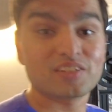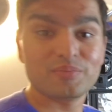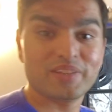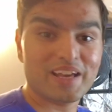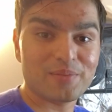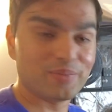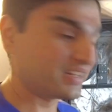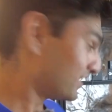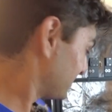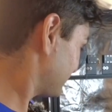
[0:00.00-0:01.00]
from there,
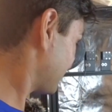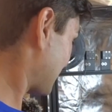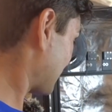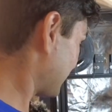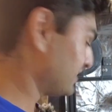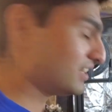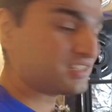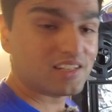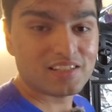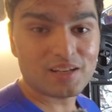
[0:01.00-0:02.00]
but it's
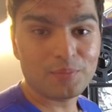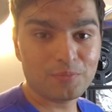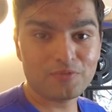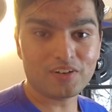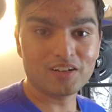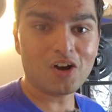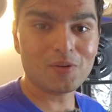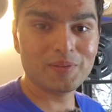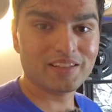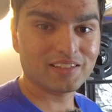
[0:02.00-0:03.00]
just some fun
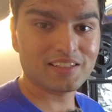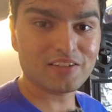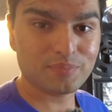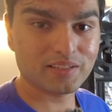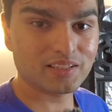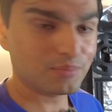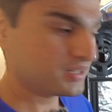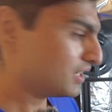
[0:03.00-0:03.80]
hobby thing that I've picked up,